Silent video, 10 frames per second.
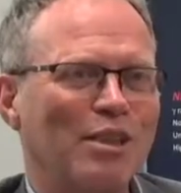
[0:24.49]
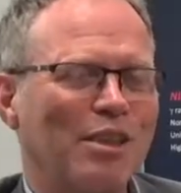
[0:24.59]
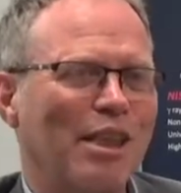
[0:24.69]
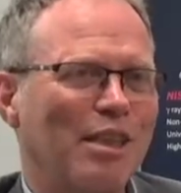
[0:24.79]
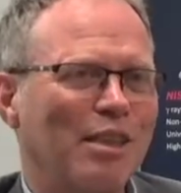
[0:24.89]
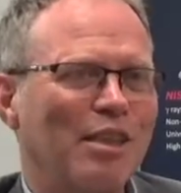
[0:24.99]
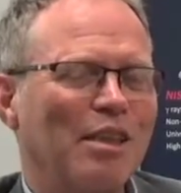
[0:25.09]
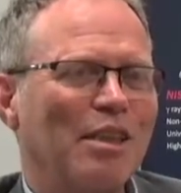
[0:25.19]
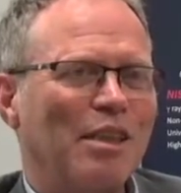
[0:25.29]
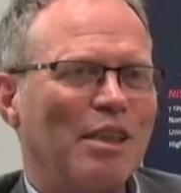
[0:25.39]
from
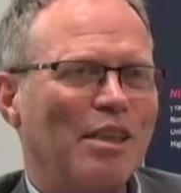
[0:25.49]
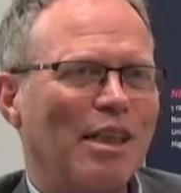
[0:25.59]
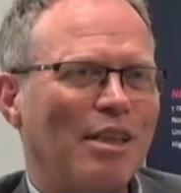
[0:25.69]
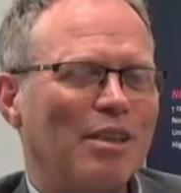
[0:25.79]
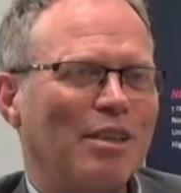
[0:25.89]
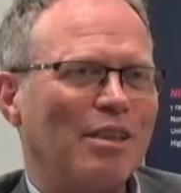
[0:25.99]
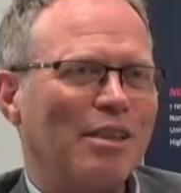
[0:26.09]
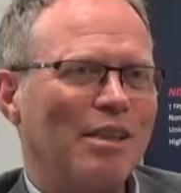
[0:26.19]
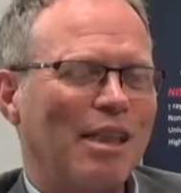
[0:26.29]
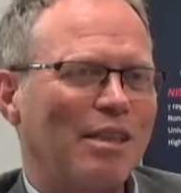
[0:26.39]
Bruker, MI
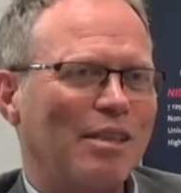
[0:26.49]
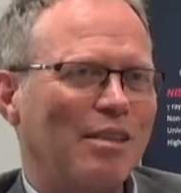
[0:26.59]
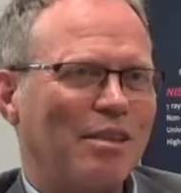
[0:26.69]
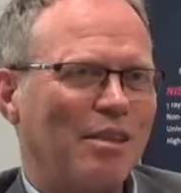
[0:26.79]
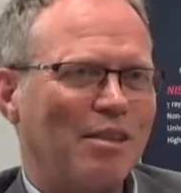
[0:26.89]
Labs, and